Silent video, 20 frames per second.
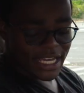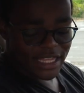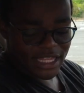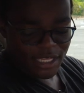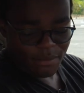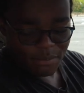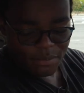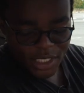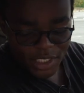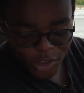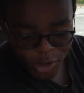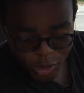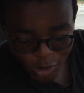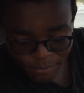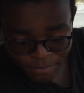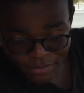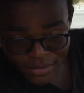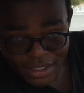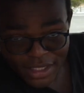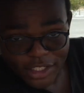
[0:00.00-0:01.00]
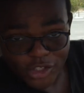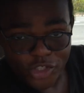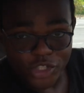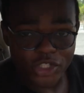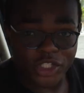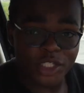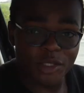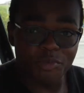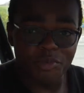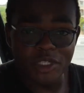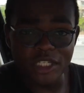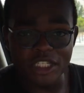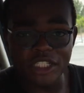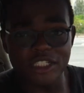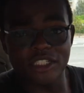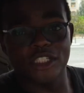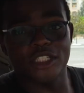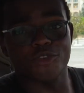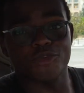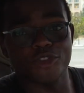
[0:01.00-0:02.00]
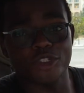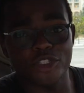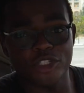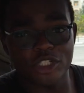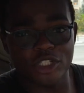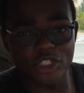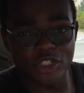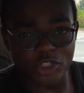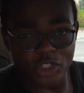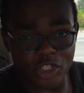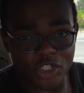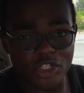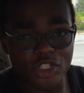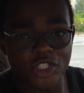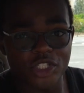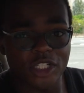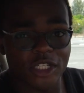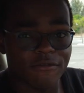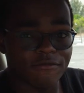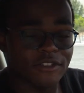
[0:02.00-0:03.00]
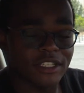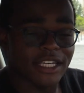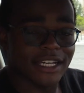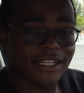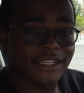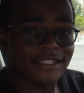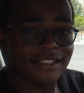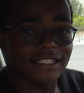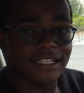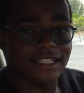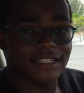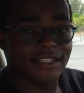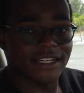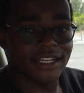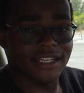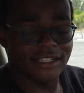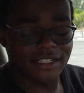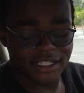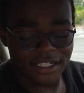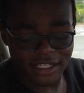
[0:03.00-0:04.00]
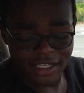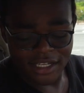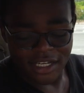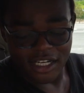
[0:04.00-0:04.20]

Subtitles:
In the middle, this is the pièce de résistance of the XC90,